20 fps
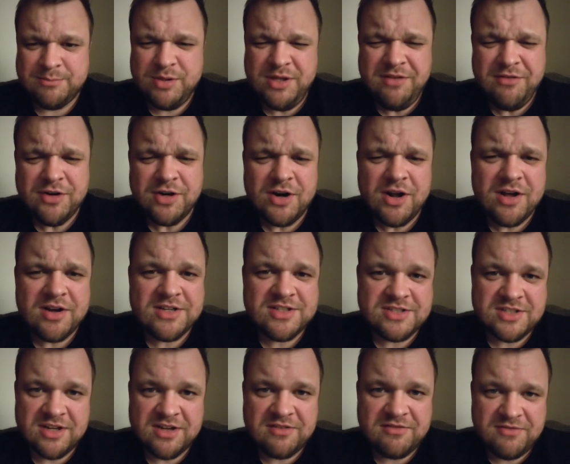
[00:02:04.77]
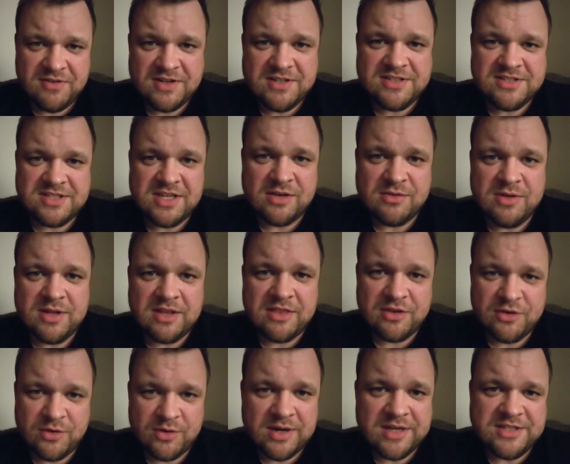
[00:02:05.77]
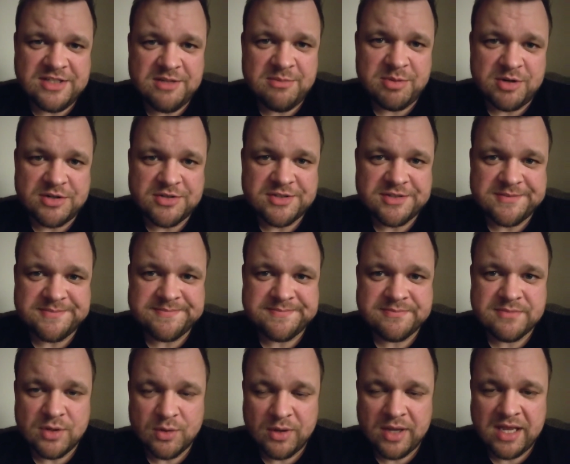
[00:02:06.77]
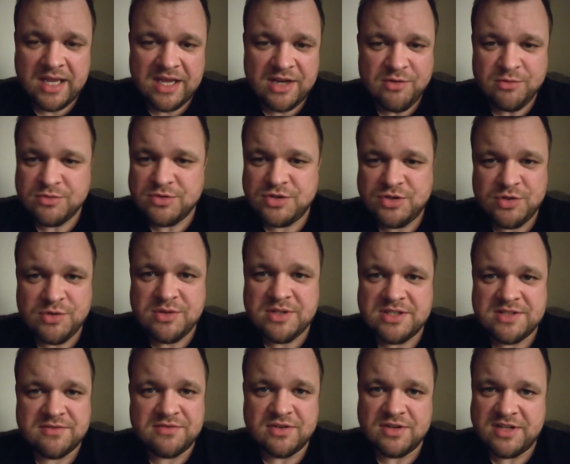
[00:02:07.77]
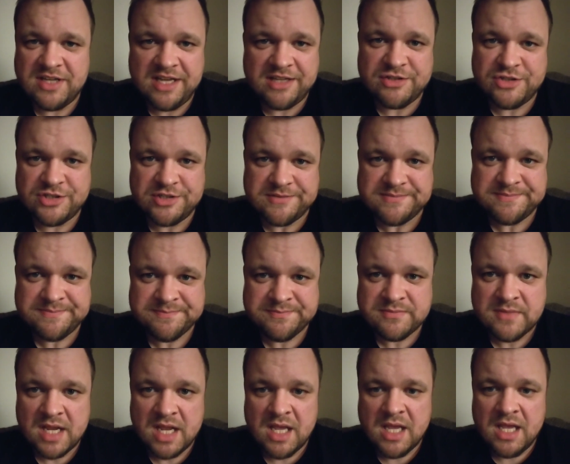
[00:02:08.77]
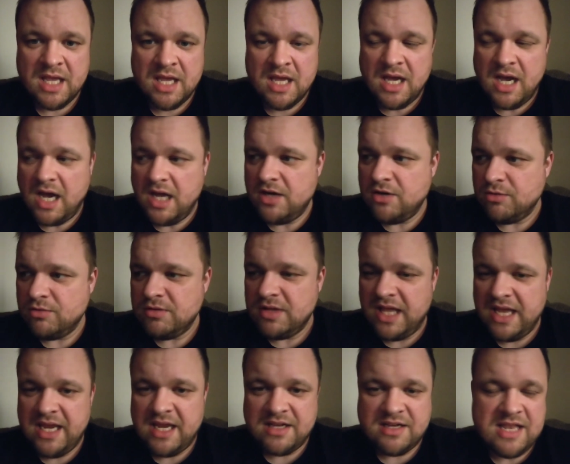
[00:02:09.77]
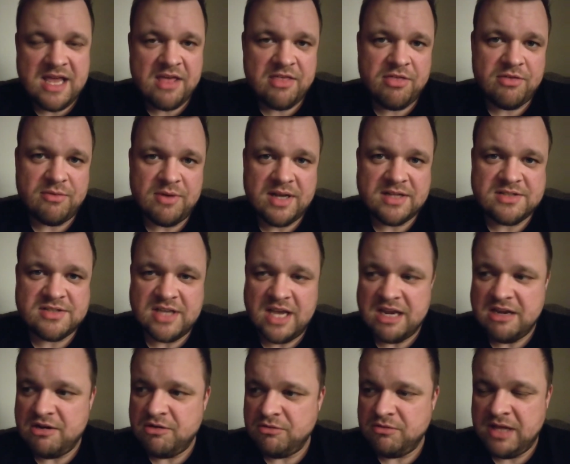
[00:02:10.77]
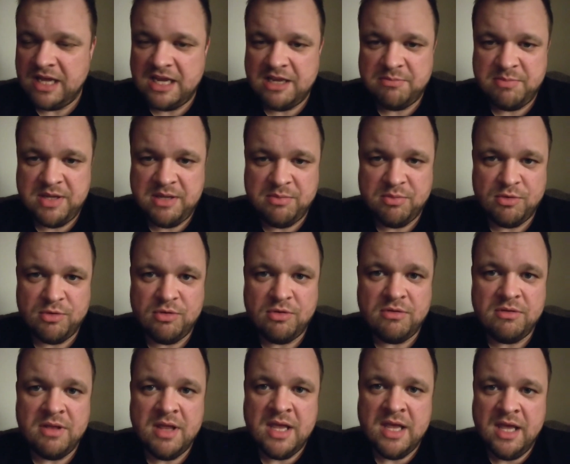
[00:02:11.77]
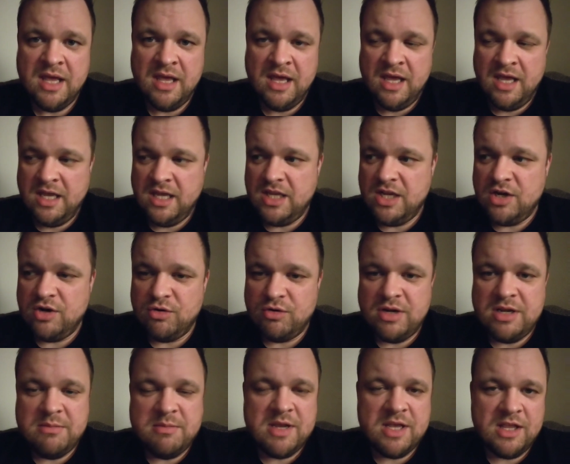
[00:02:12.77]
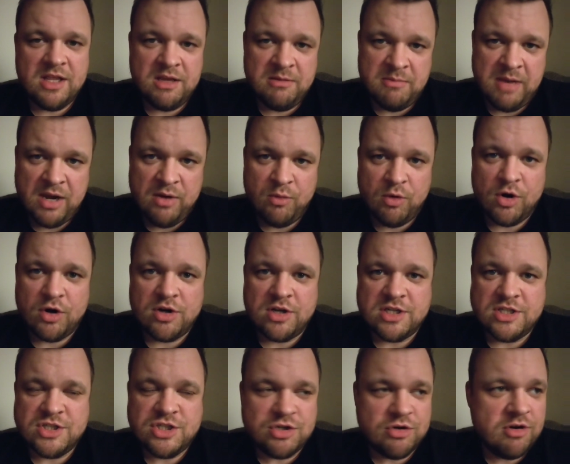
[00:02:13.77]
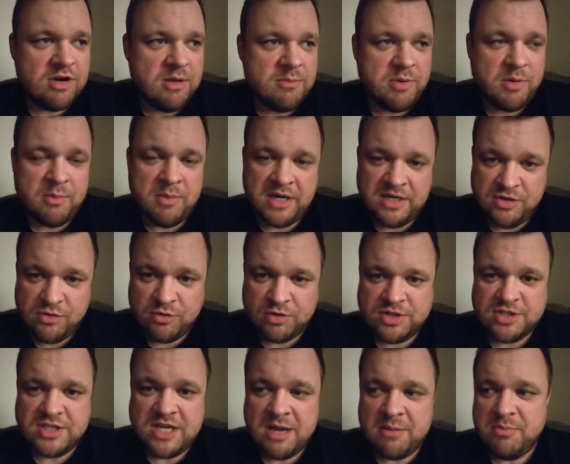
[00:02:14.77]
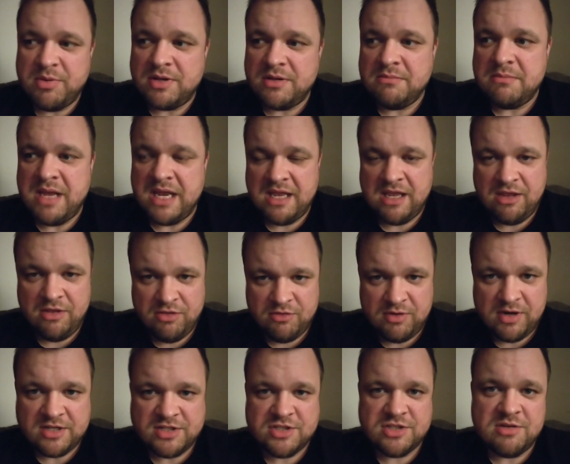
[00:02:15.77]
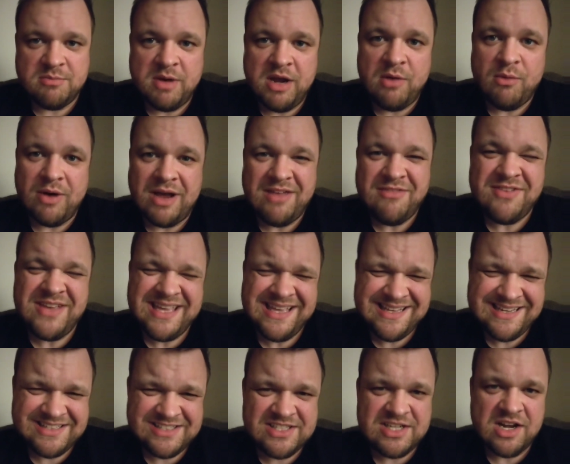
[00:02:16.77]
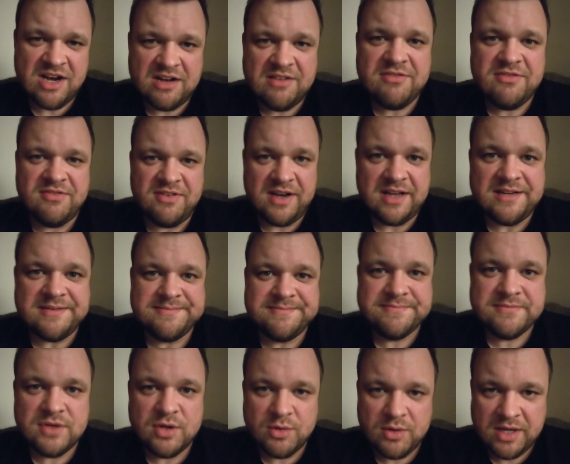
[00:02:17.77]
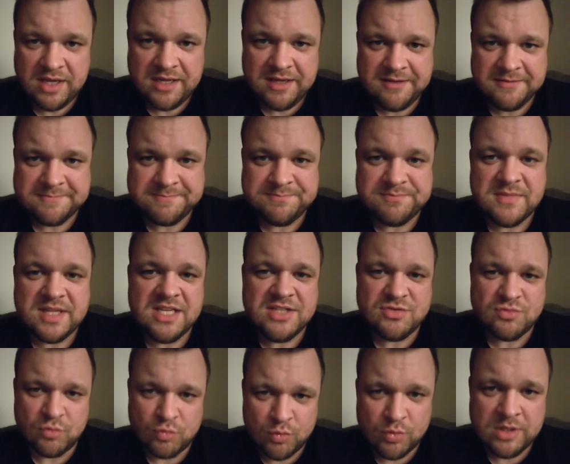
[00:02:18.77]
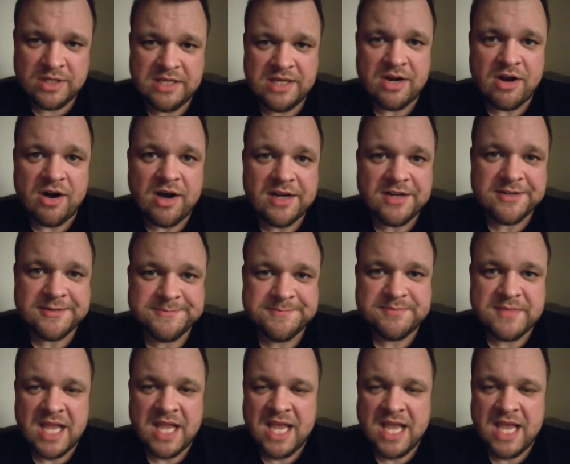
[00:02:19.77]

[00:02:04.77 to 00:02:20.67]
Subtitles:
Believe it or not, it's not fun to sound like the crazy person. Okay, I don't do this for attention. I don't like death threats. I don't like people, you know, emailing my work and showing up on my doorstep and making threats to my wife. It's not fun, okay? It's really not.